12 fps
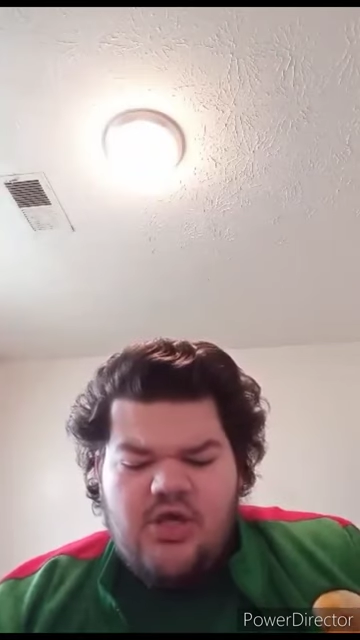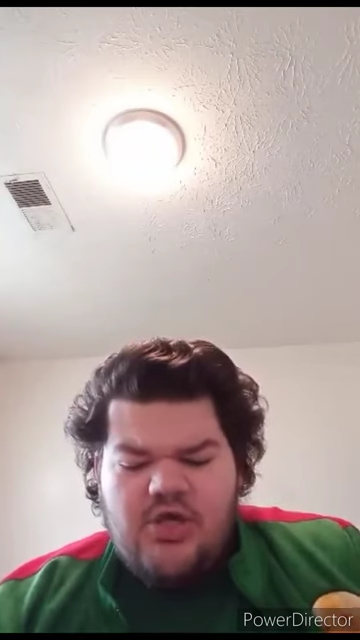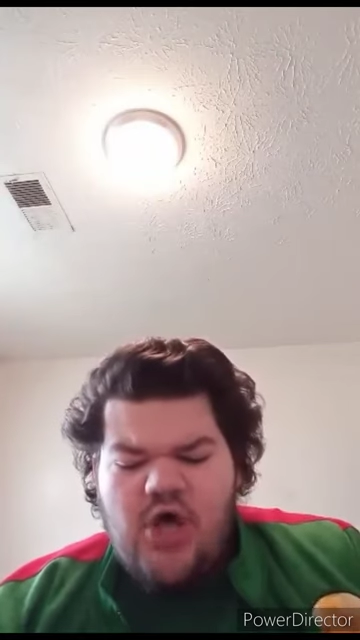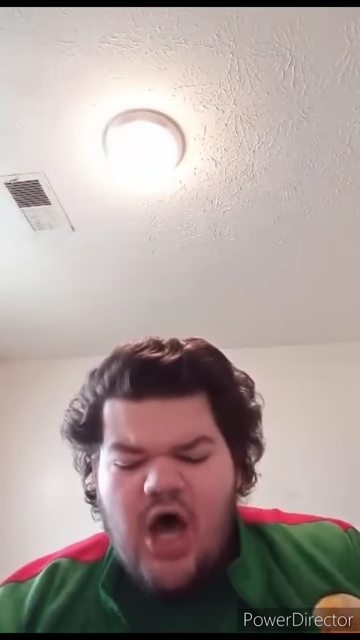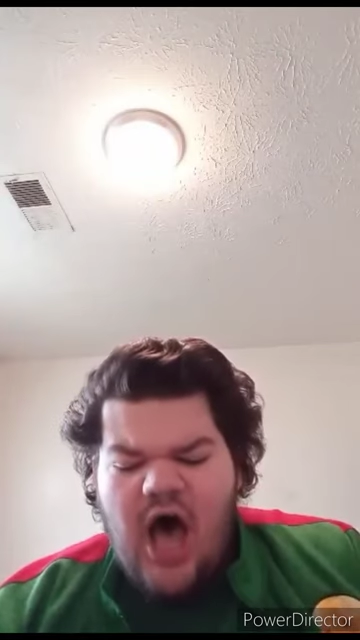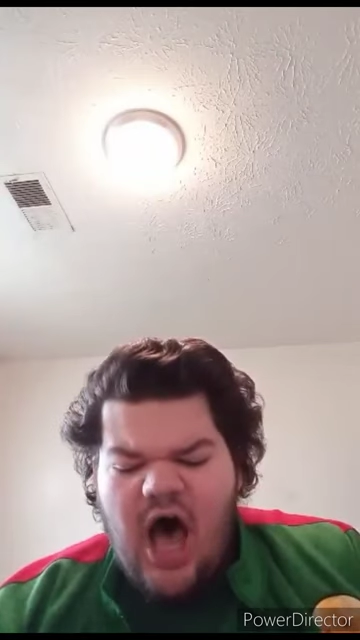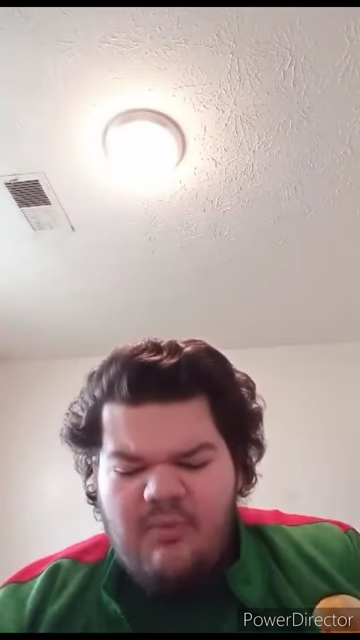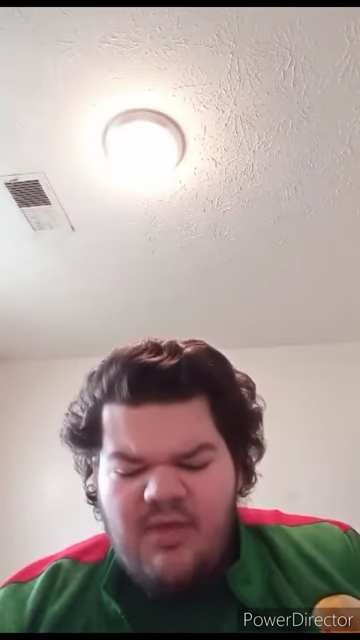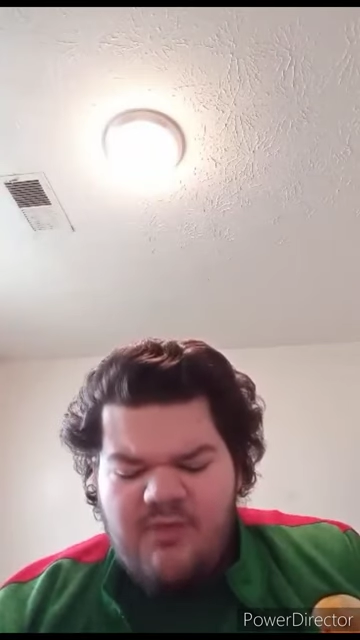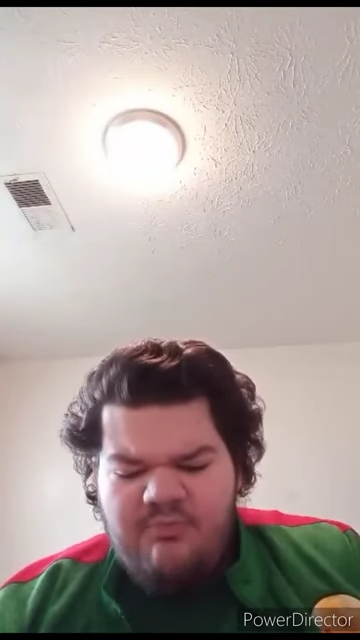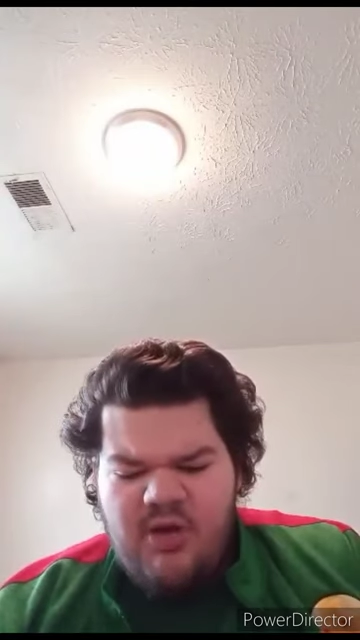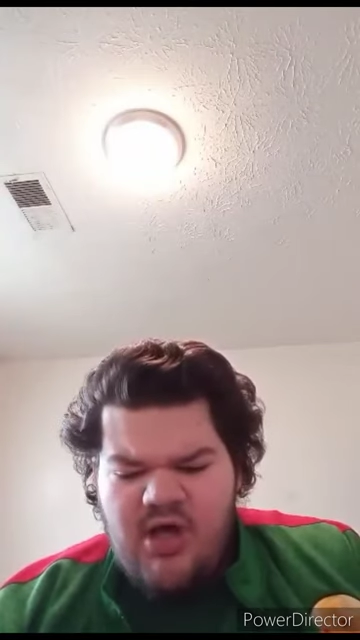
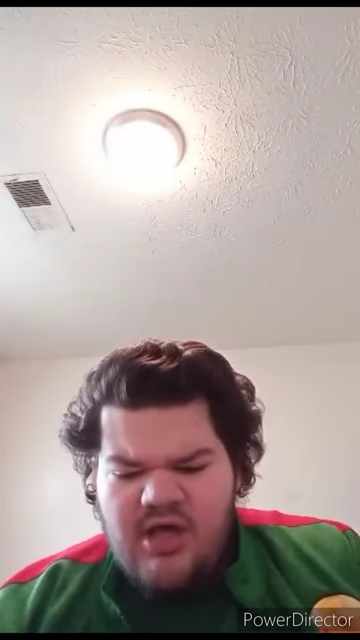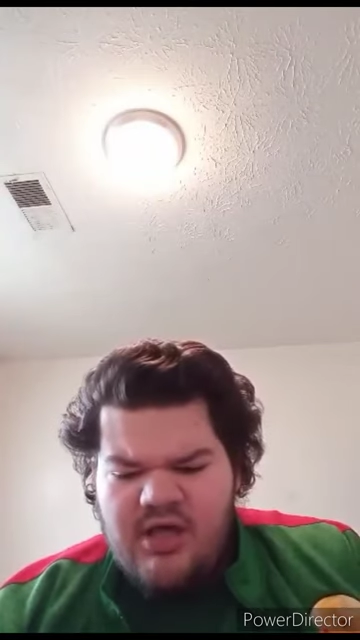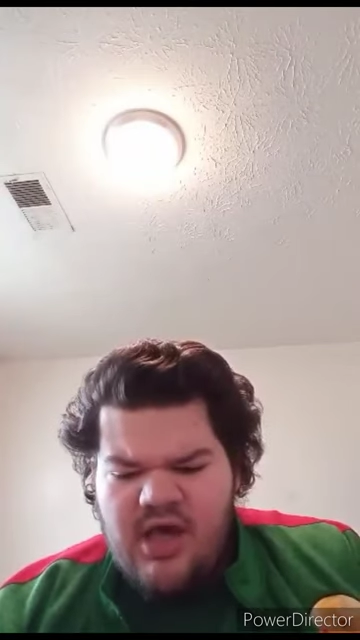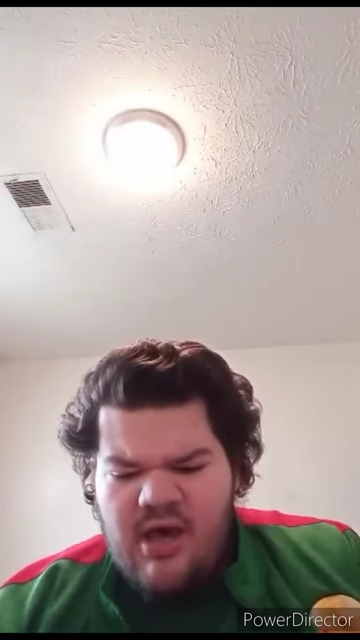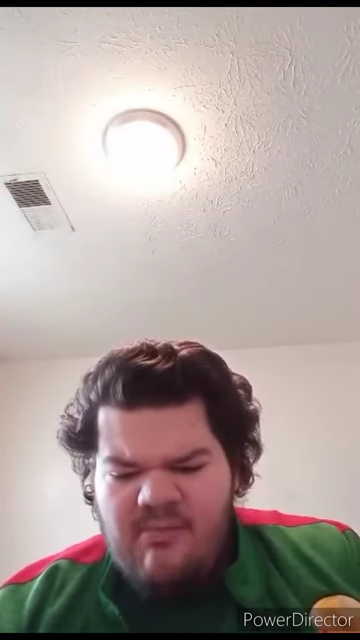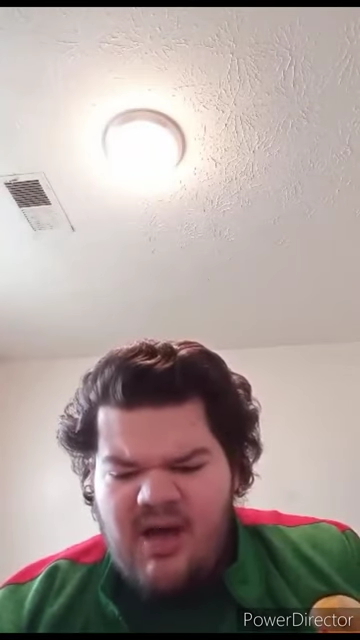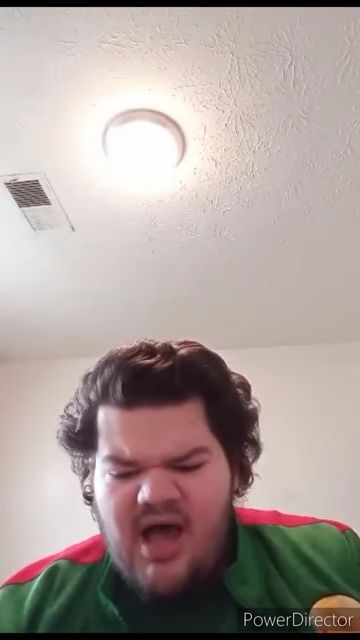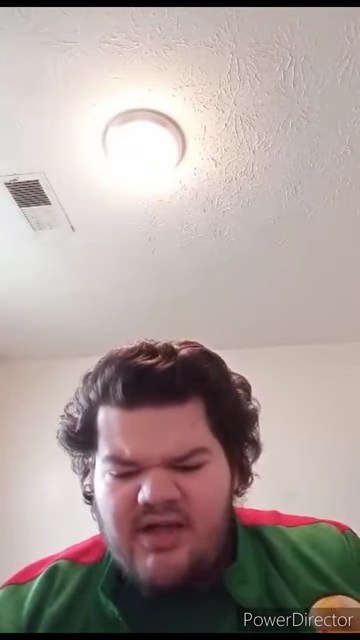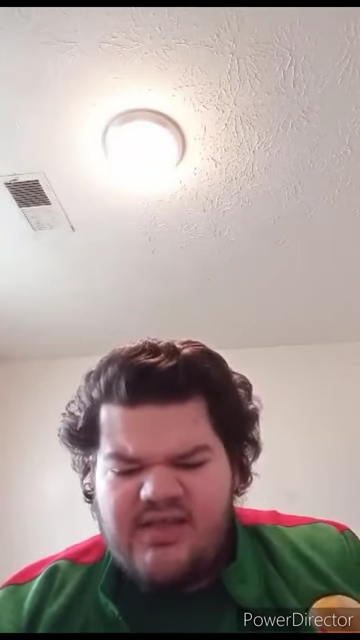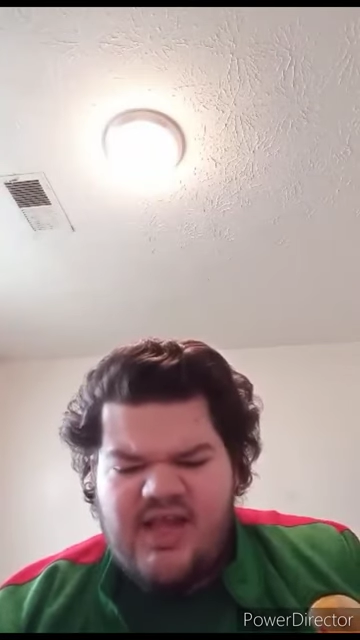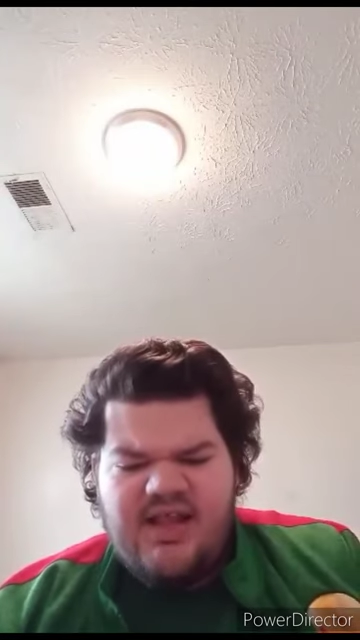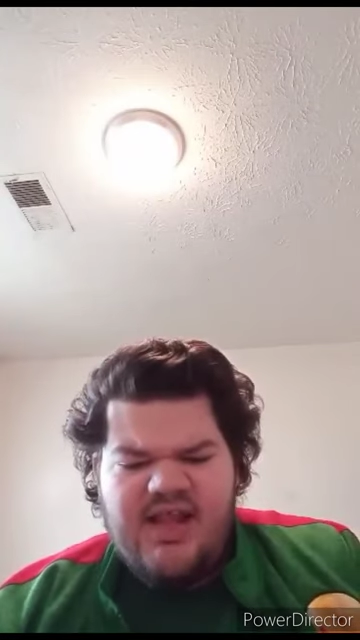comic book
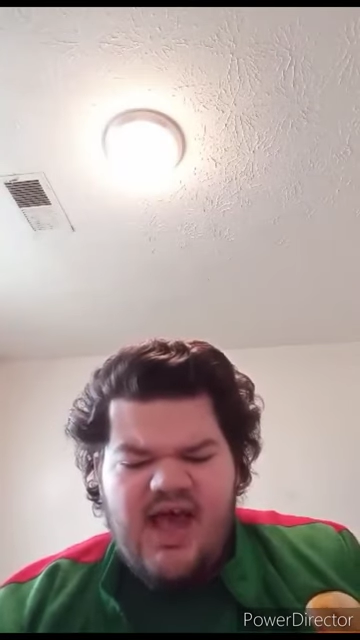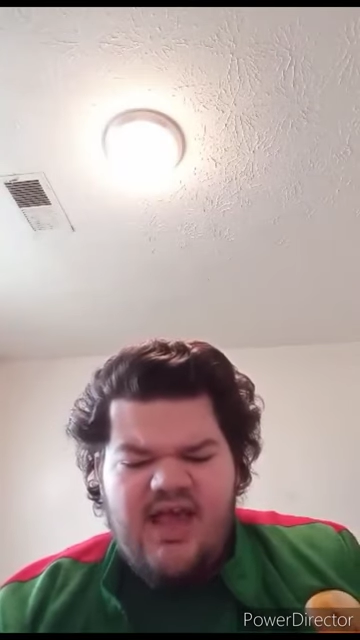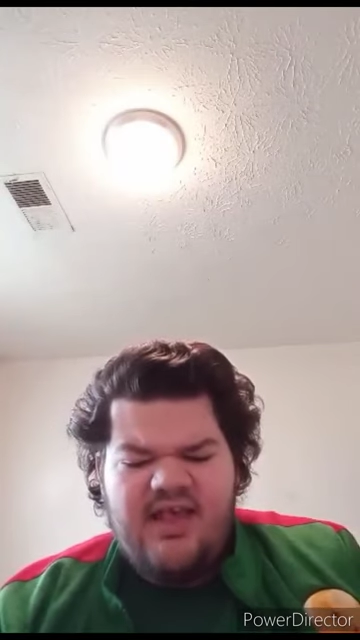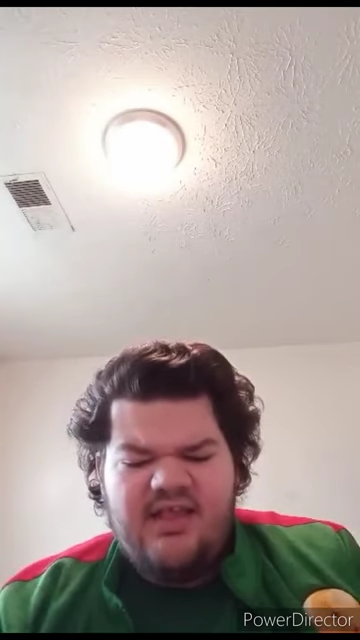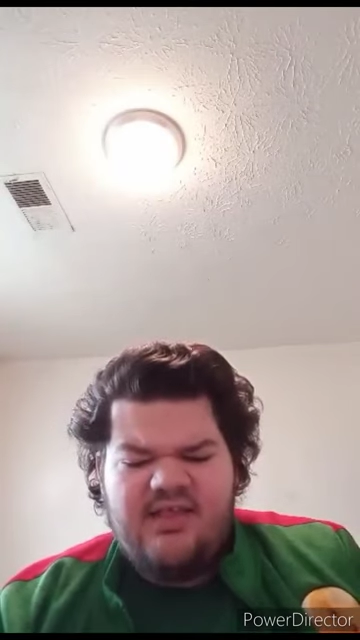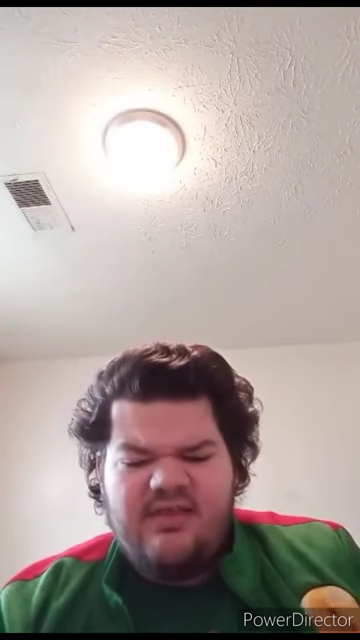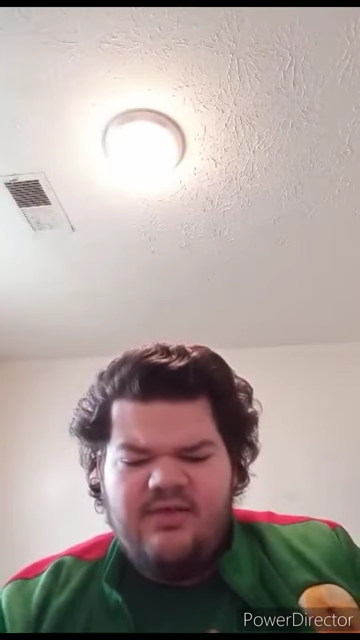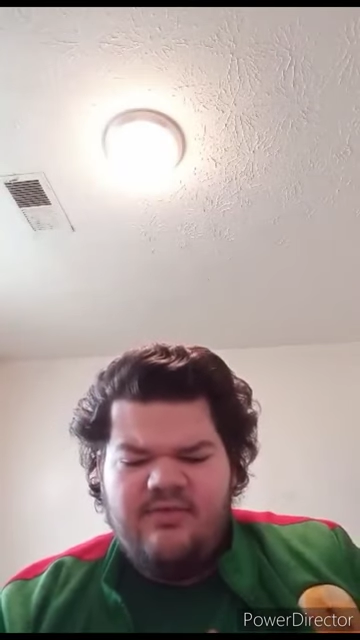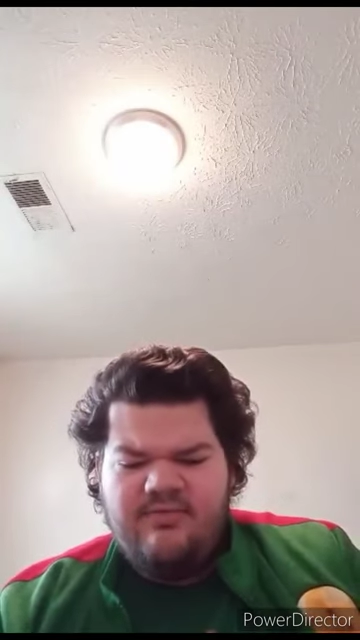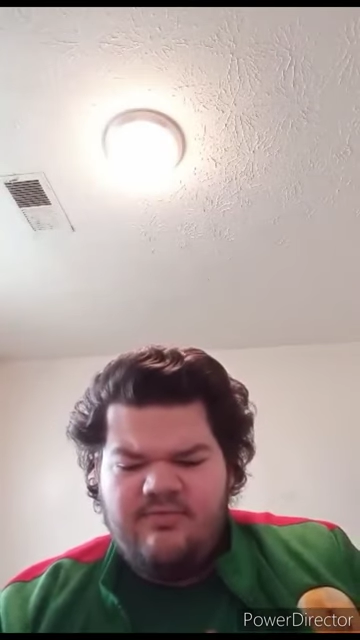unboxing. That is